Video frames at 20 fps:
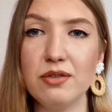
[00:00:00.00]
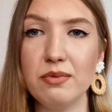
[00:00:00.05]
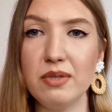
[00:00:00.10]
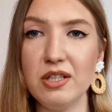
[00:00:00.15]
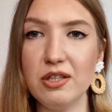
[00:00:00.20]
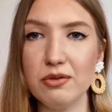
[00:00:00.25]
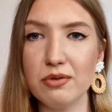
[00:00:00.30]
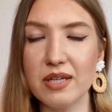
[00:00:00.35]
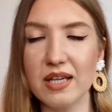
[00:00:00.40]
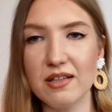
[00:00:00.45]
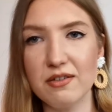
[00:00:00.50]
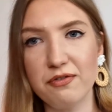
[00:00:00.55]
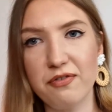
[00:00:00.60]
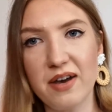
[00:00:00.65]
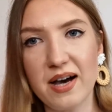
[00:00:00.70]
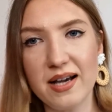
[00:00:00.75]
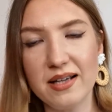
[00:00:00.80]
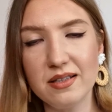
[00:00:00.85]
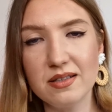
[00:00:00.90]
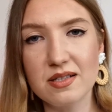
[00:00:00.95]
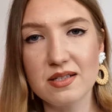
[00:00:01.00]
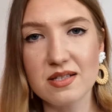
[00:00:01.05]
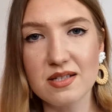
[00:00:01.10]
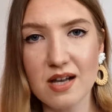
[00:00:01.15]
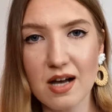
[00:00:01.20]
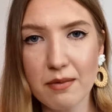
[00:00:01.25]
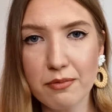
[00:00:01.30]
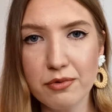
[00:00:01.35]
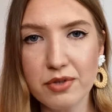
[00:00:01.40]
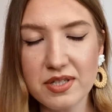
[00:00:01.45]
Nuit you can find
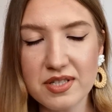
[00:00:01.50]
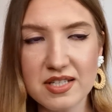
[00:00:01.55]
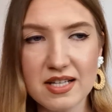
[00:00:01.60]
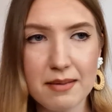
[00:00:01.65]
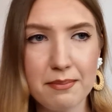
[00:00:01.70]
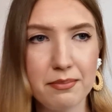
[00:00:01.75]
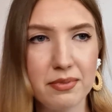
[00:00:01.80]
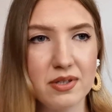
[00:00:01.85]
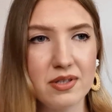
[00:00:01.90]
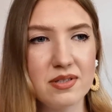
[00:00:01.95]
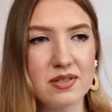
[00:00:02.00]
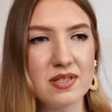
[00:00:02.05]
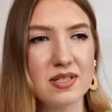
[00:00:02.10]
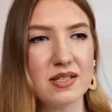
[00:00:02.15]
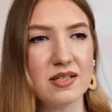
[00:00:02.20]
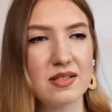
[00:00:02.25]
some resemblance.